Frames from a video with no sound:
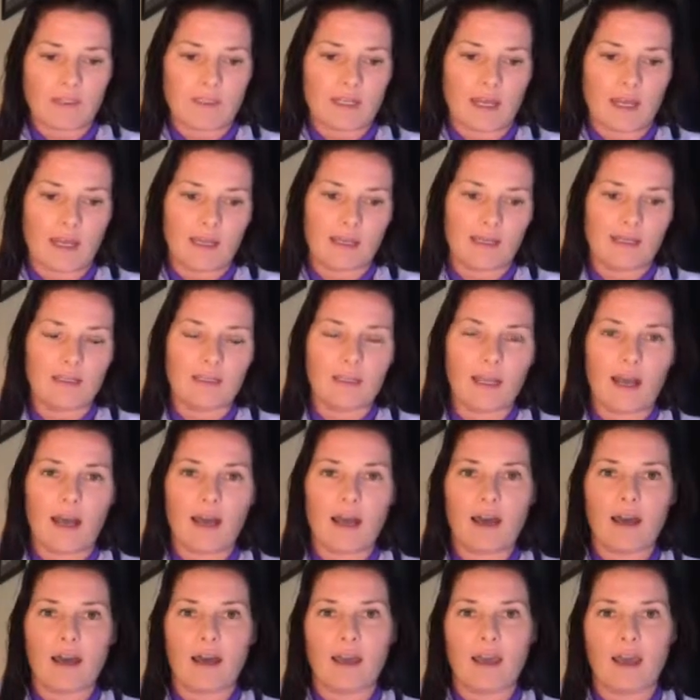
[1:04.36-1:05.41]
the day
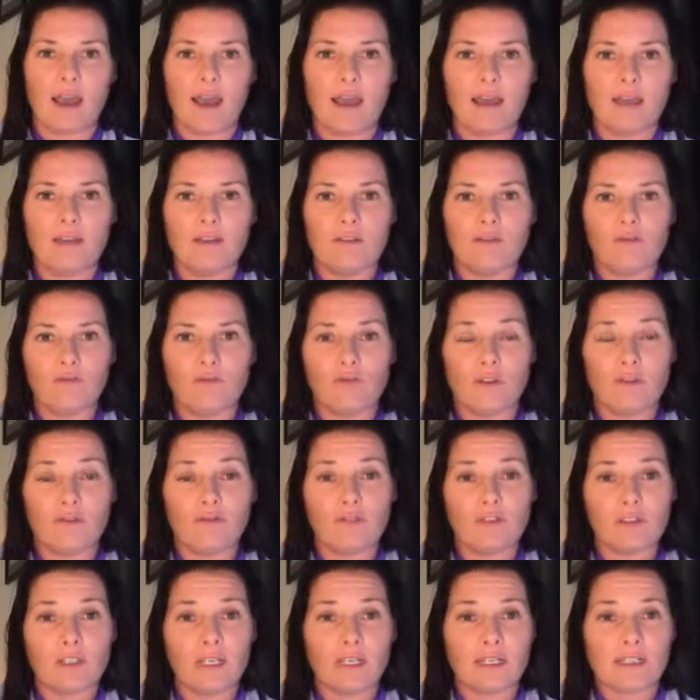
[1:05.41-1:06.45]
uh, and
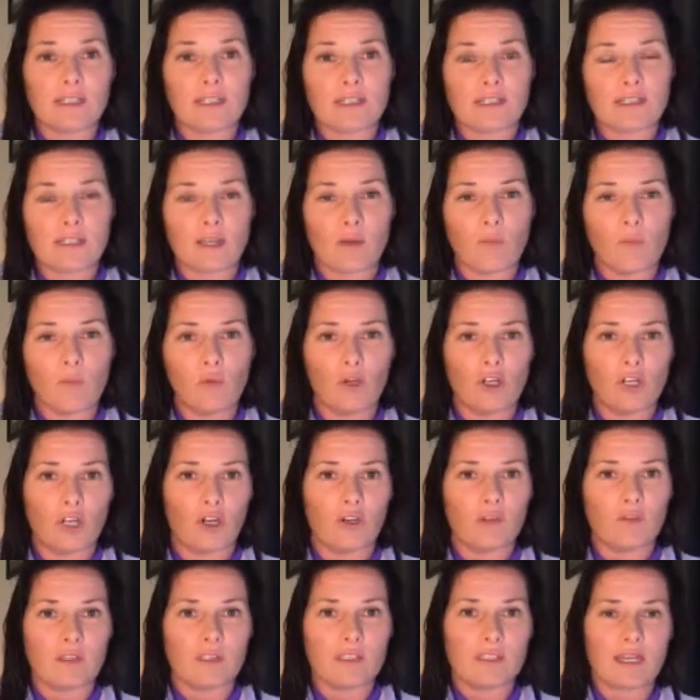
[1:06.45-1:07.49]
reflect at some point
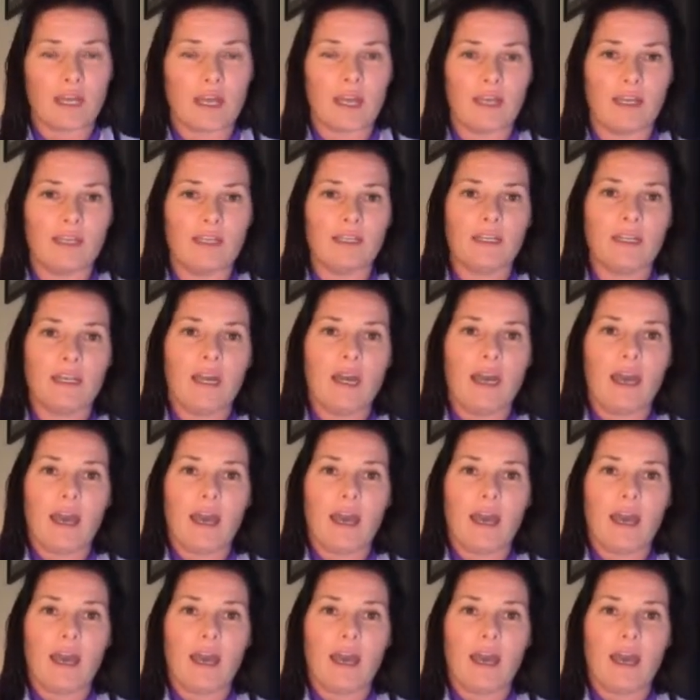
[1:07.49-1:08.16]
over the day.